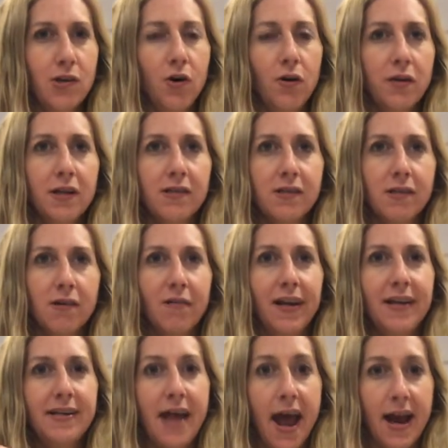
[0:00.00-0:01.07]
not necessarily
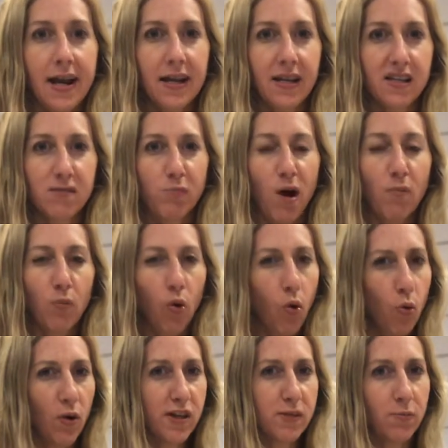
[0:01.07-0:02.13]
a necklace, but I'm
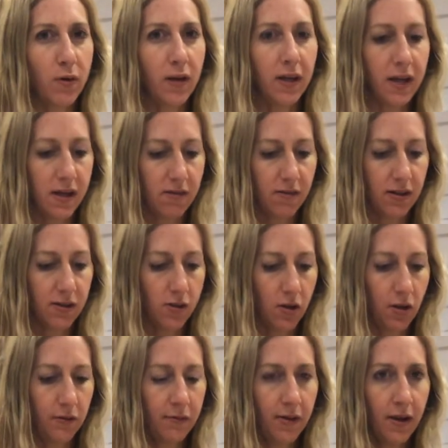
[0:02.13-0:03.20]
always putting earrings
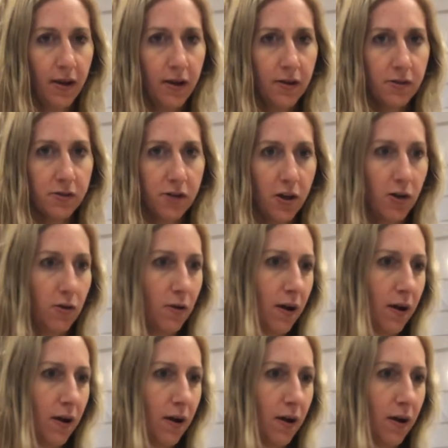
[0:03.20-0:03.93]
on. So